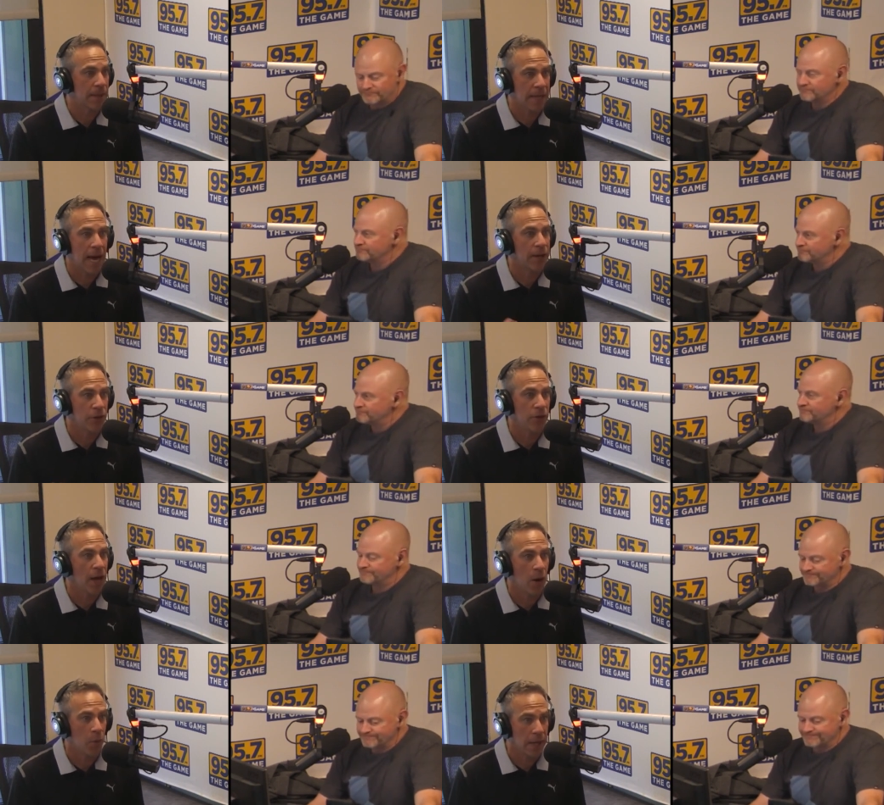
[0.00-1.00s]
Speaker 1: that and you're
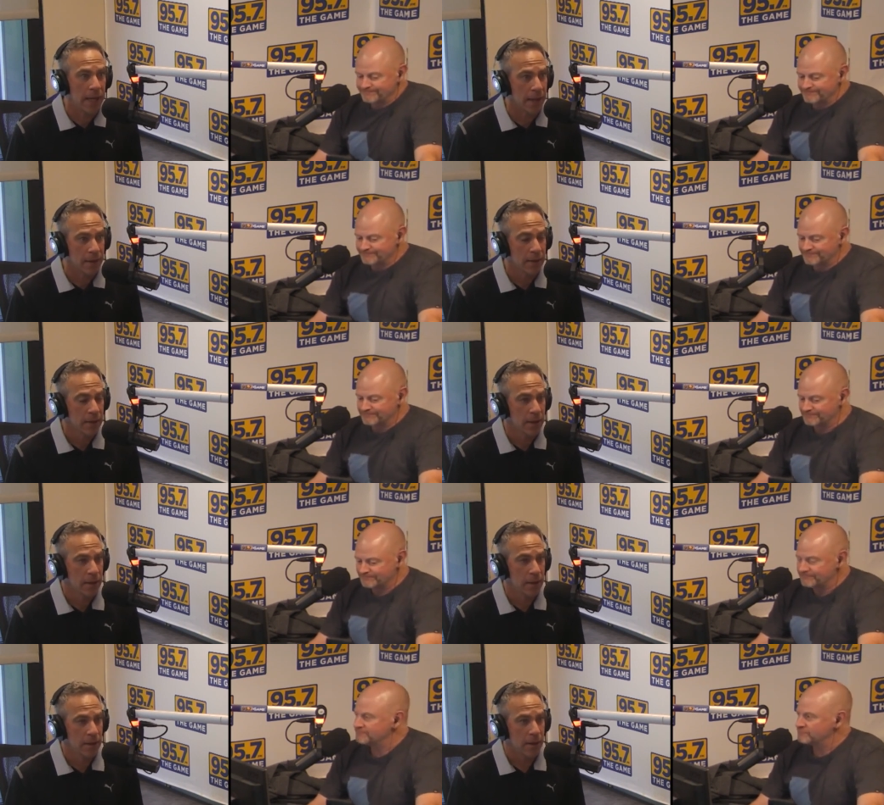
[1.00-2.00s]
not winning,
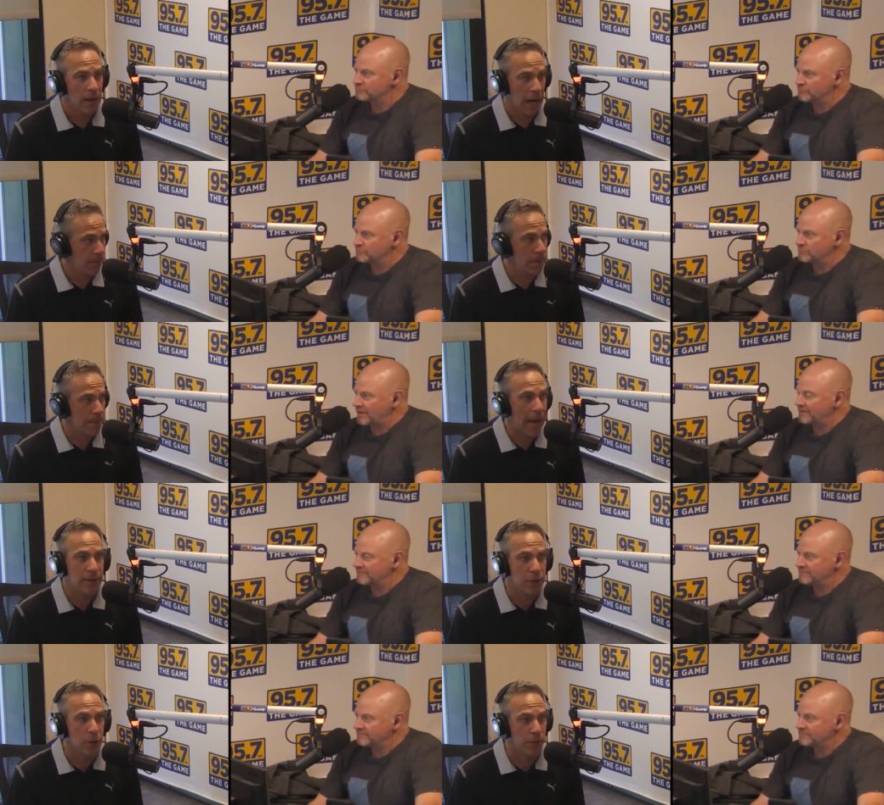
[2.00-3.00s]
I'd be right.
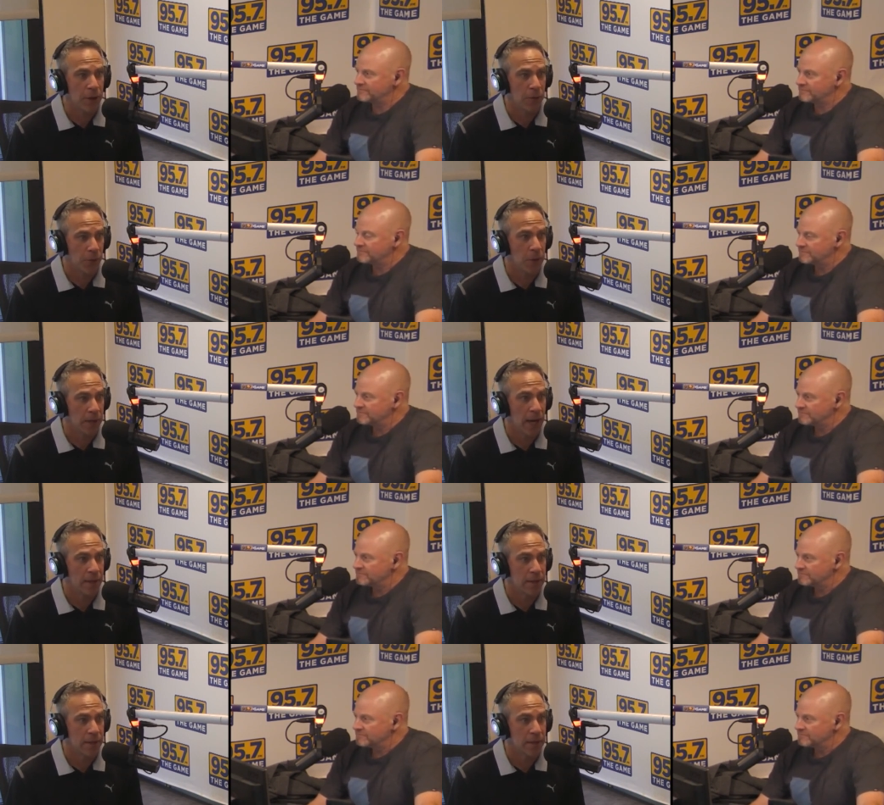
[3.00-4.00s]
mad too if they're forty-nine
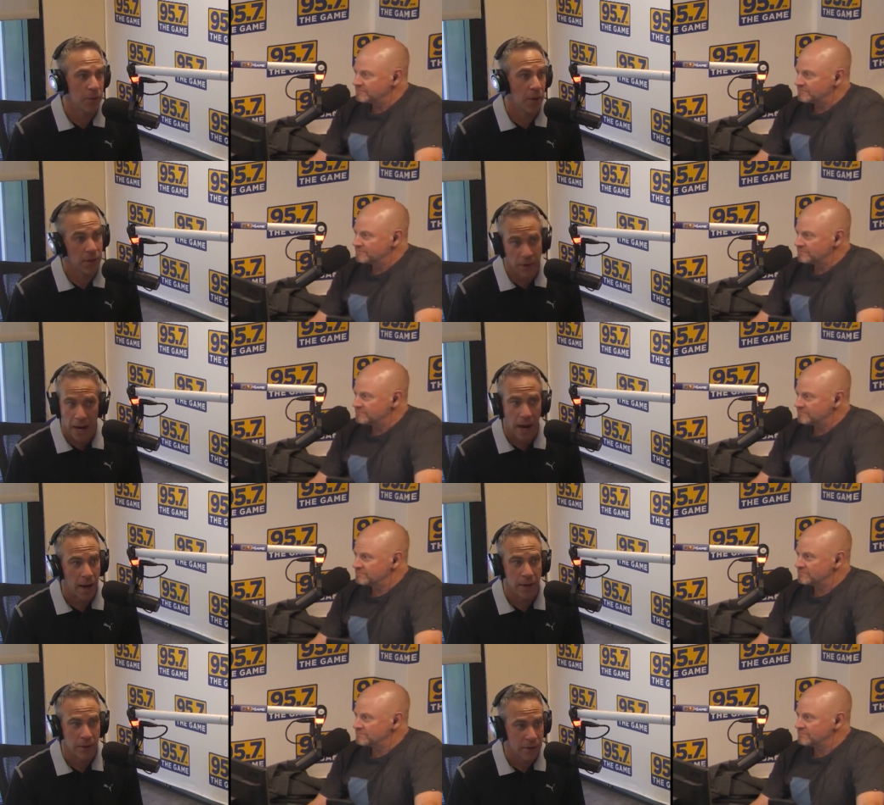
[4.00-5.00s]
and sixty-one. They're
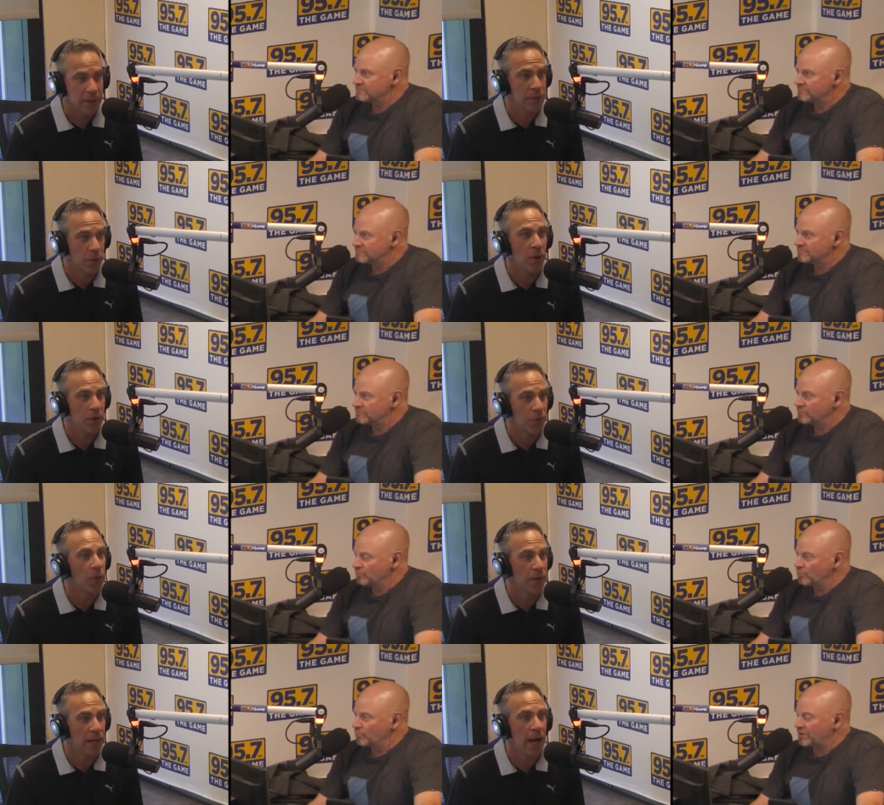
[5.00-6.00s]
not. They're sixty-one and
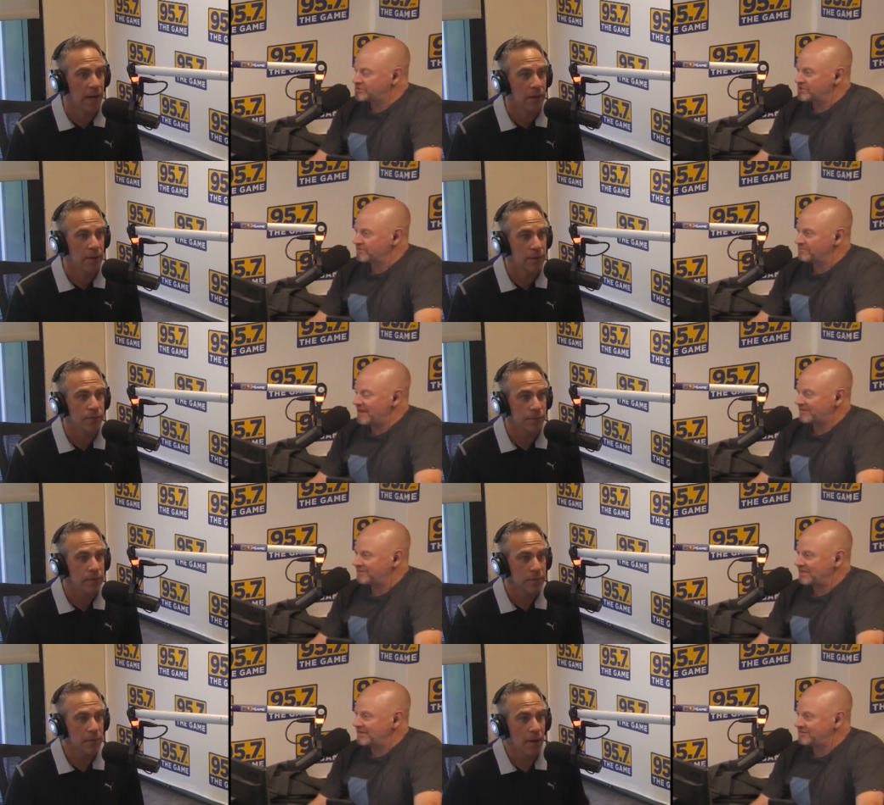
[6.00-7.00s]
forty-nine.
Speaker 2: Which is
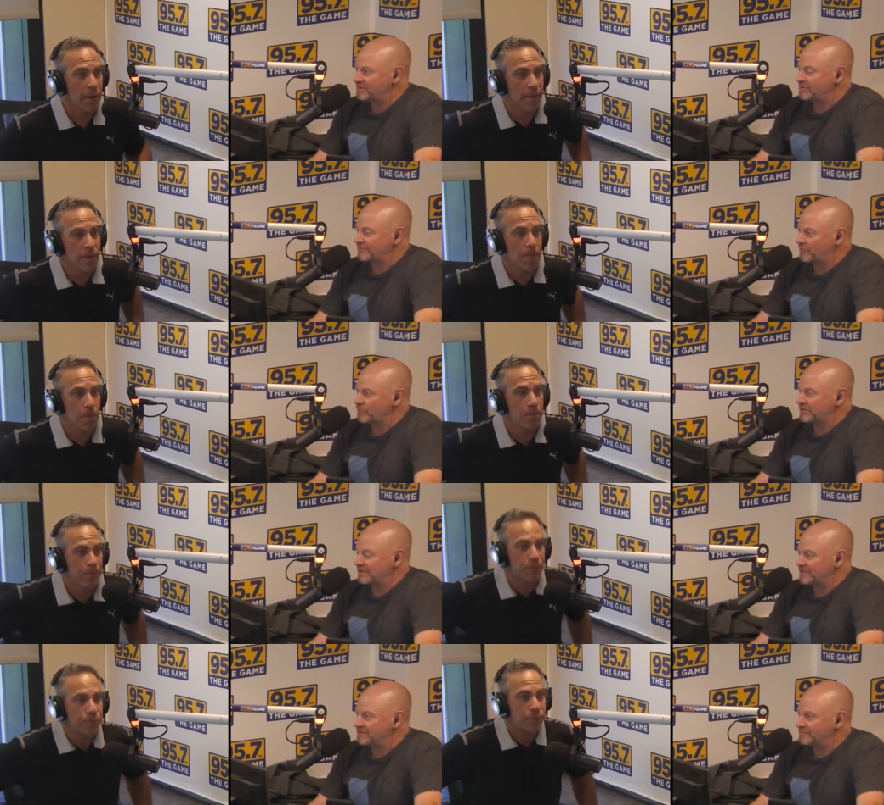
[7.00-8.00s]
makes it easier to
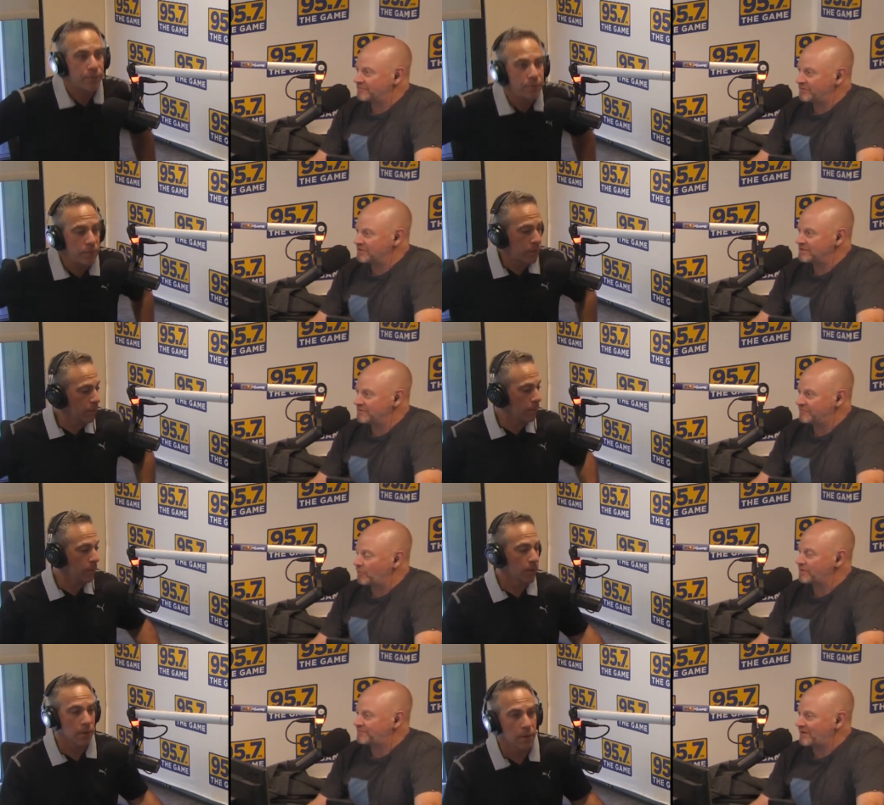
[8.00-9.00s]
forgive the
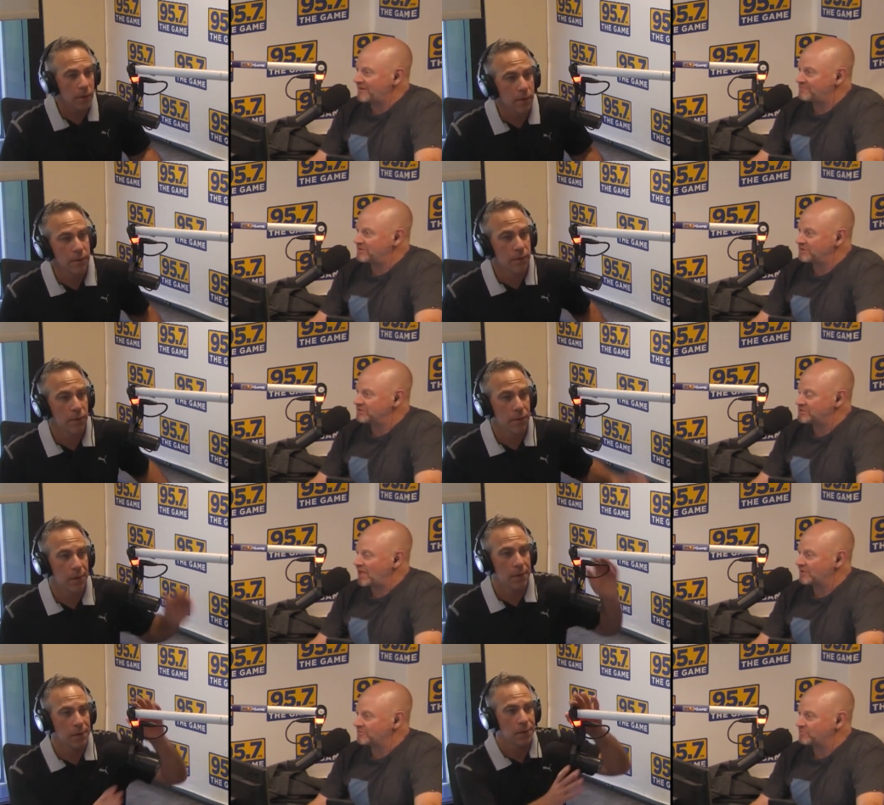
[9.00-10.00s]
forty-five million
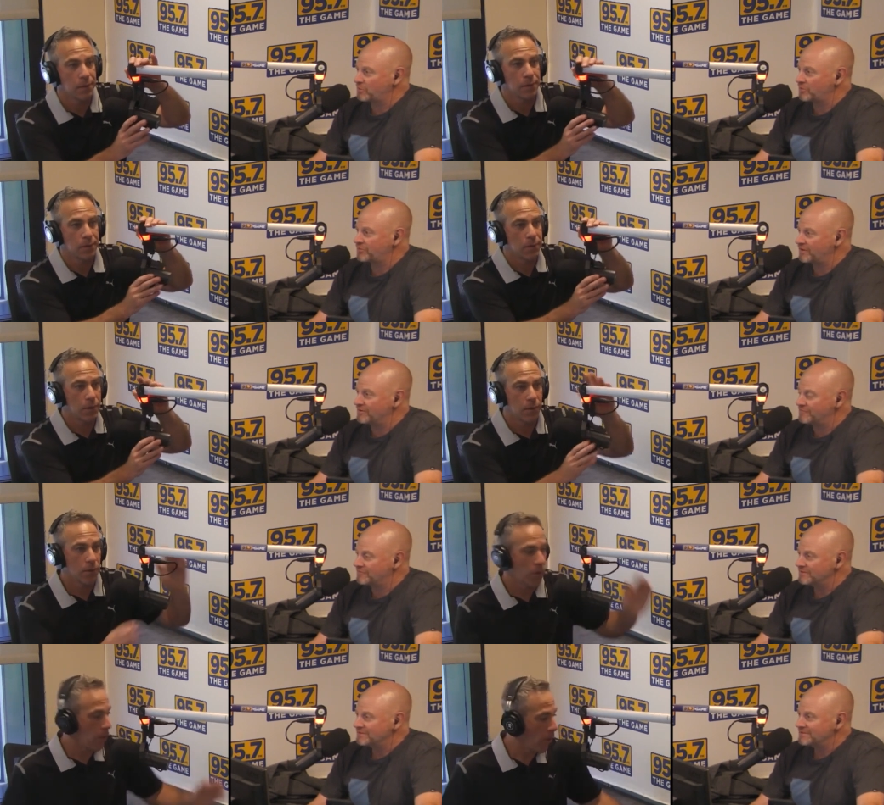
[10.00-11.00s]
dollars worth
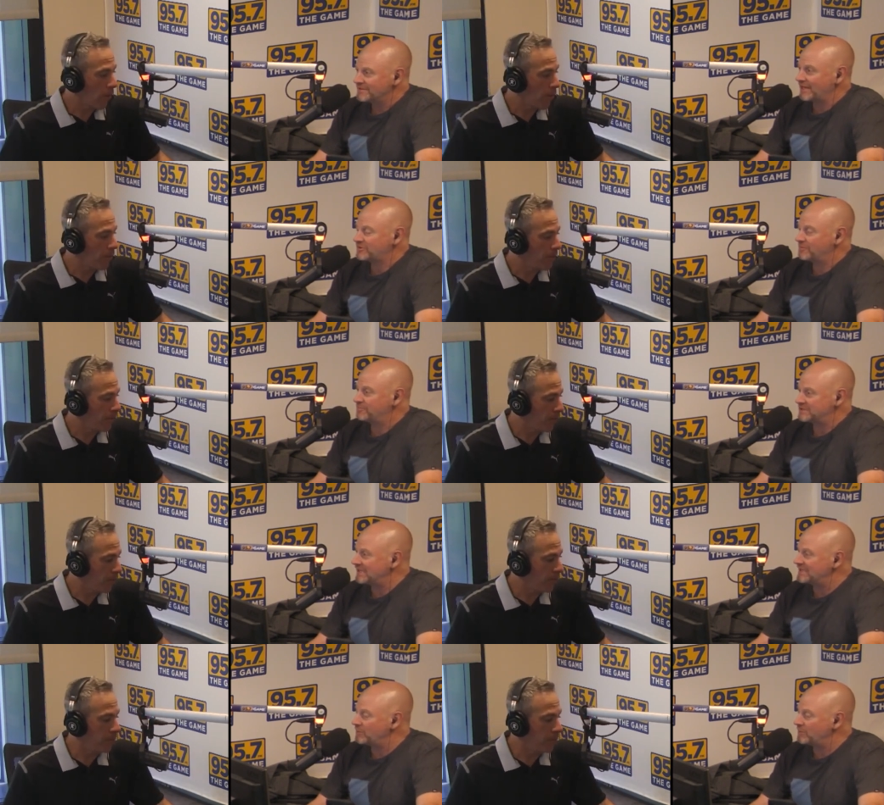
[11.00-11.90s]
of not completely